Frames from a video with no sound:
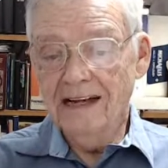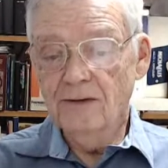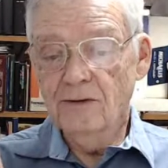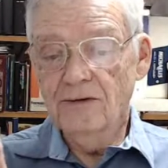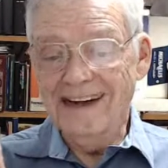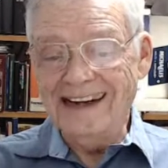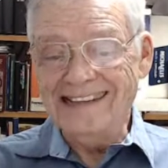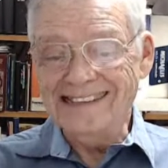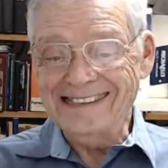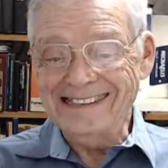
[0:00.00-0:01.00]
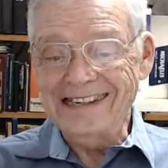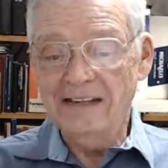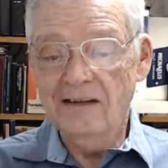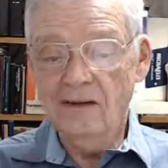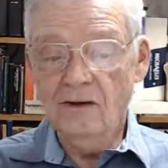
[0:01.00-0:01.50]
and do not seek
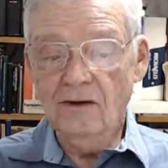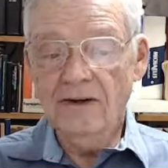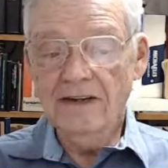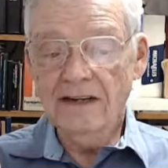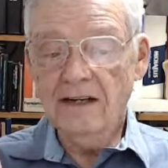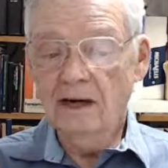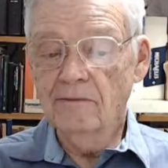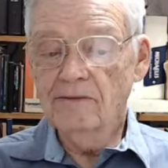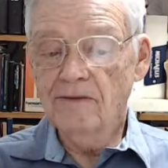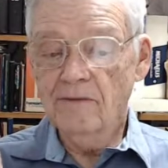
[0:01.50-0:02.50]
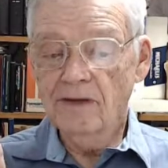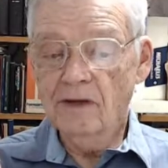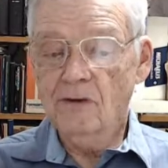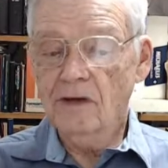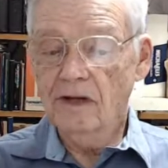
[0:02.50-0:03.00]
the glory that comes from the
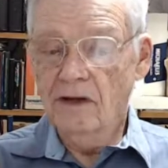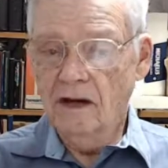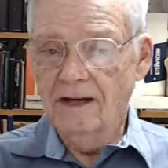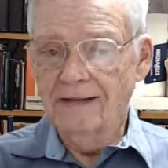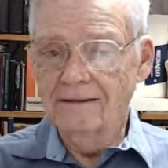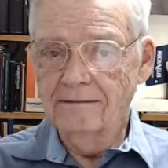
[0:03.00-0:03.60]
only God?